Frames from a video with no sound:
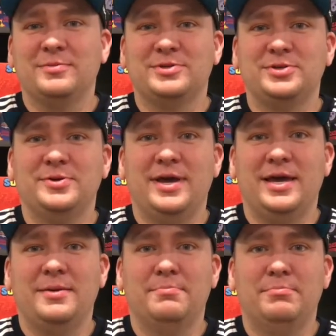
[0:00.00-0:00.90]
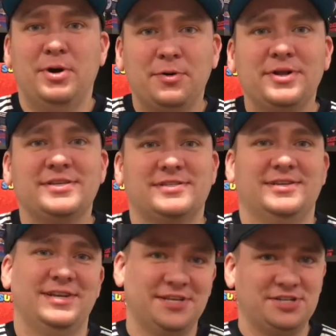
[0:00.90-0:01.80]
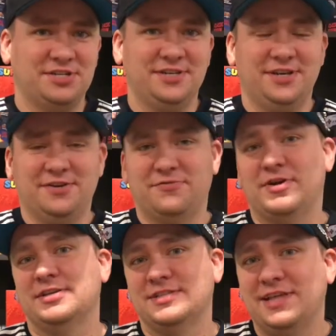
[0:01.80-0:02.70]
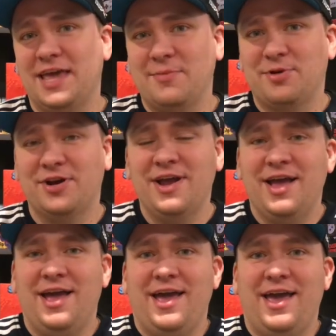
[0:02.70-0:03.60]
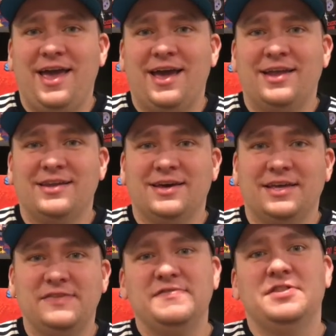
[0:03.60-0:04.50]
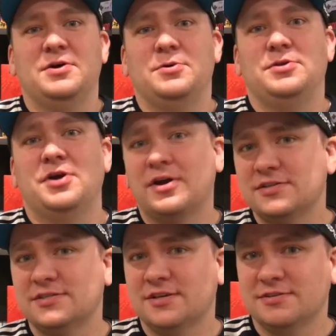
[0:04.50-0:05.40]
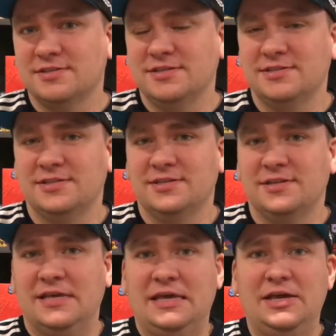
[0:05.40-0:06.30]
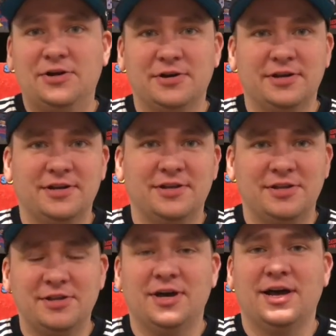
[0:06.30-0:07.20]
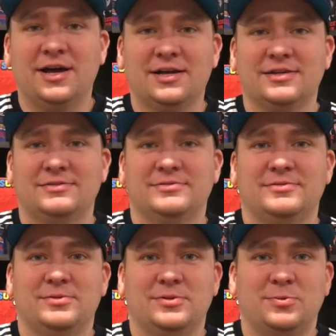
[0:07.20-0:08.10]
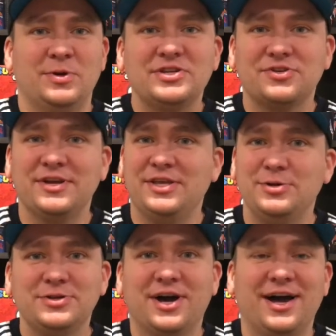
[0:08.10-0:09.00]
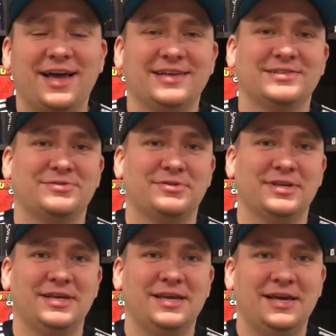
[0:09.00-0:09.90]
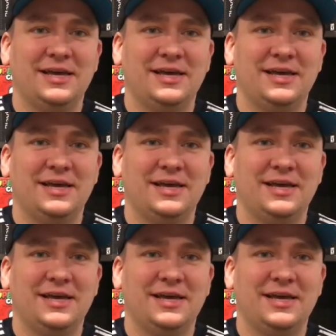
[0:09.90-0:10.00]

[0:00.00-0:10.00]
to a bonus edition of Raising a Gamer. And even though yard sale season here in wintry Utah hasn't really